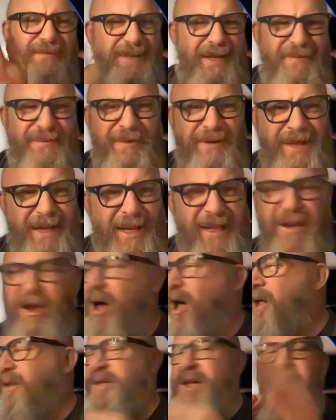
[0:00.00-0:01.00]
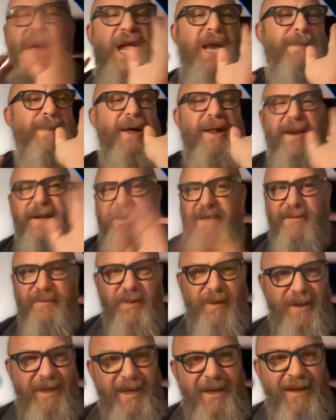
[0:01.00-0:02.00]
differently. They all talk about it
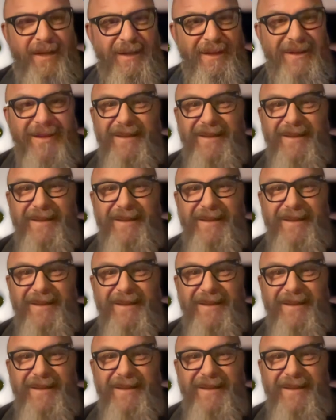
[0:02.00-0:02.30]
differently.